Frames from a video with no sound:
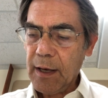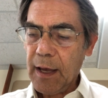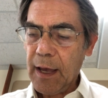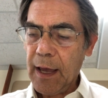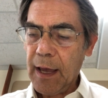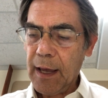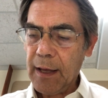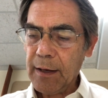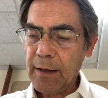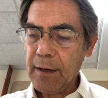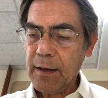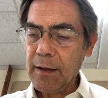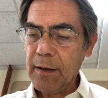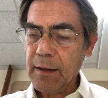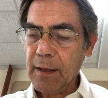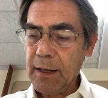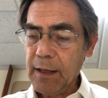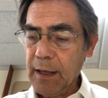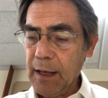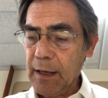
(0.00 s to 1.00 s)
And
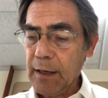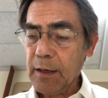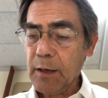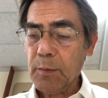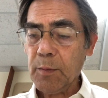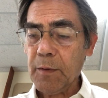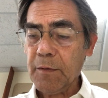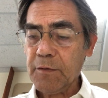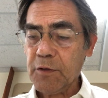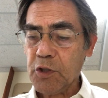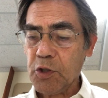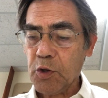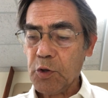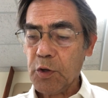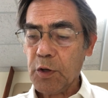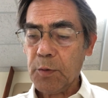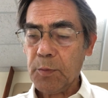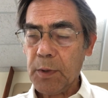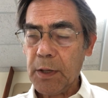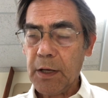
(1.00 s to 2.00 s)
the kingdom of
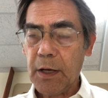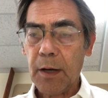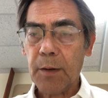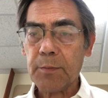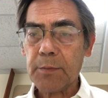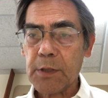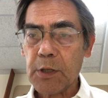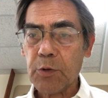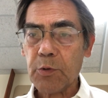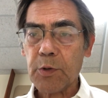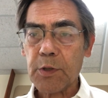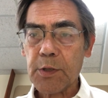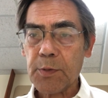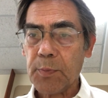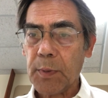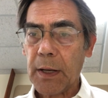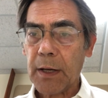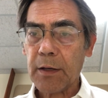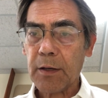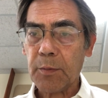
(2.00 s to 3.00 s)
Judah becomes a
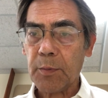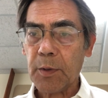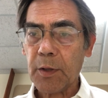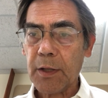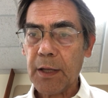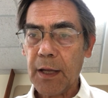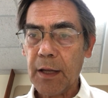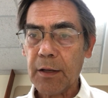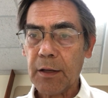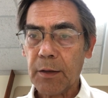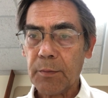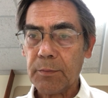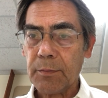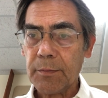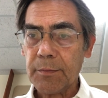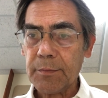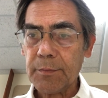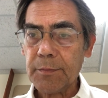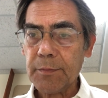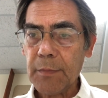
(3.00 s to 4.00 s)
respectable kingdom
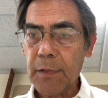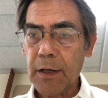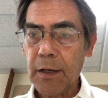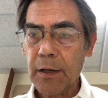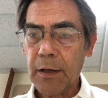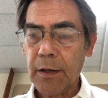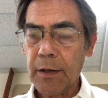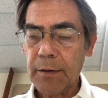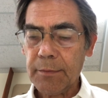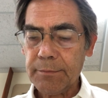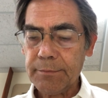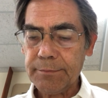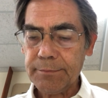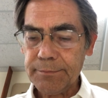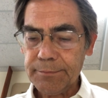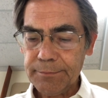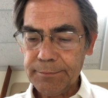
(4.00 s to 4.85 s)
um,